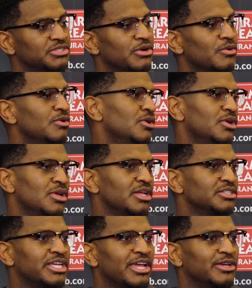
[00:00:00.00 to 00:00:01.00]
So,
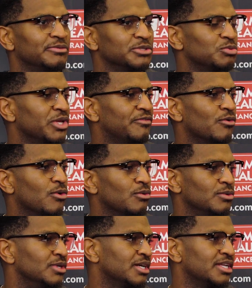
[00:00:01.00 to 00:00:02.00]
say it was week four,
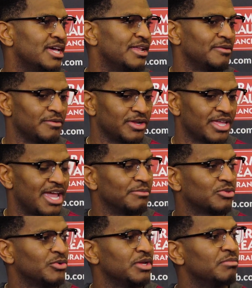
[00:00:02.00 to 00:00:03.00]
we were looking at game
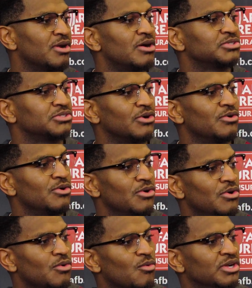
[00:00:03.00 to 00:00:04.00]
three, but also
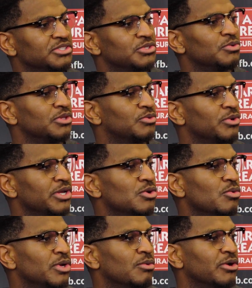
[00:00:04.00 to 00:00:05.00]
1, 2, and 3, who
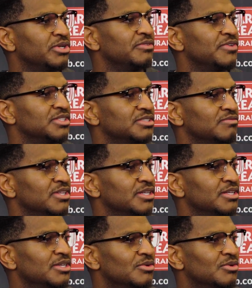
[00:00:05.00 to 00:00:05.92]
we were defensively,